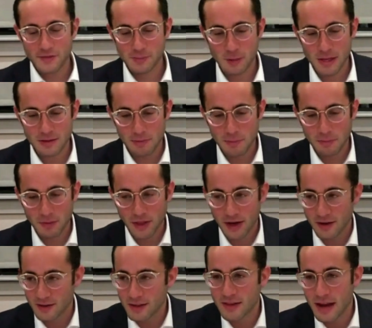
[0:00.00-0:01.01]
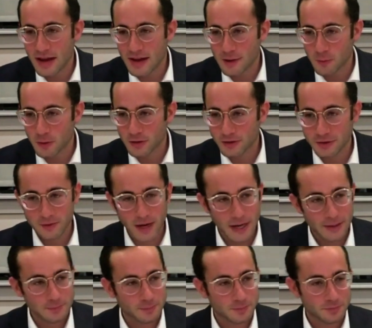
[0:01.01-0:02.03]
speaking to people that are in the dating world,
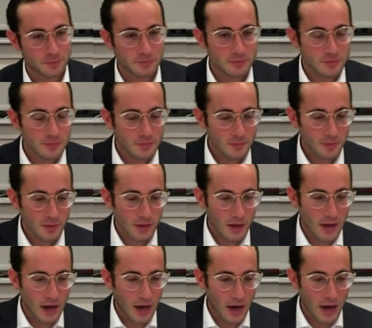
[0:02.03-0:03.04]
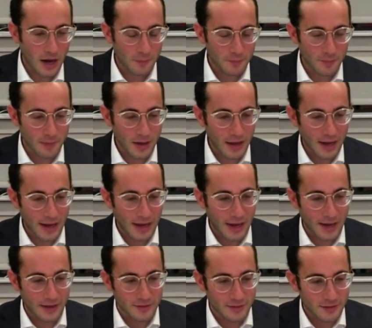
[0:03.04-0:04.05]
right?
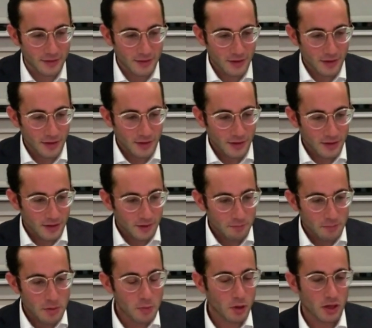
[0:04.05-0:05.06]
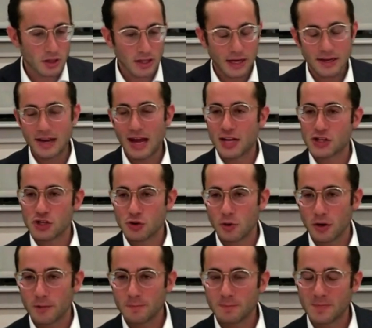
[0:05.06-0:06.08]
And people are like not
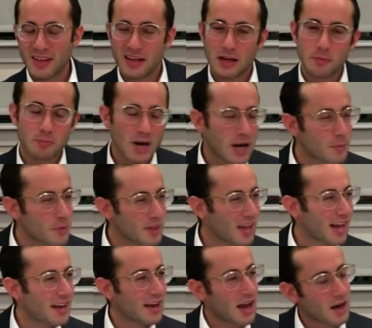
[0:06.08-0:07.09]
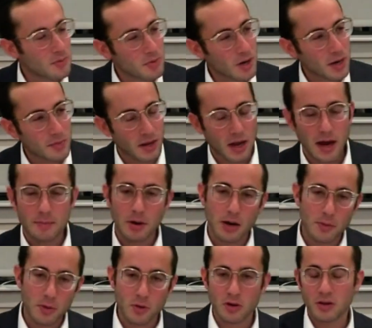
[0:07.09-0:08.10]
sure. Going to break up with the guy, not going to break up with the guy, break
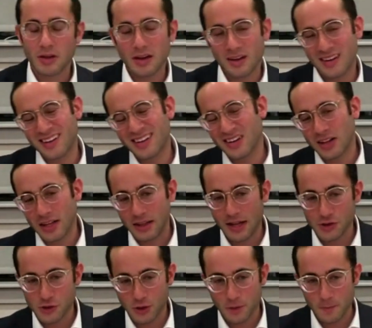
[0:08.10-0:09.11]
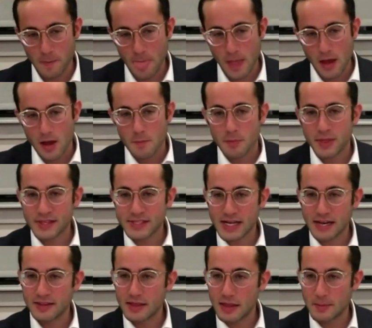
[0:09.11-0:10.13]
up with the girl, like not sure. But the
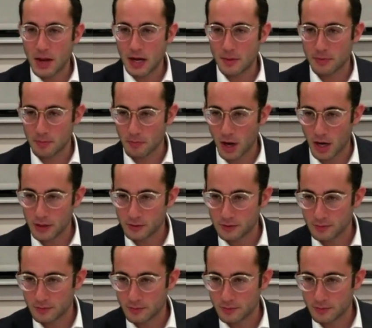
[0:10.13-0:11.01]
second that they made up their mind,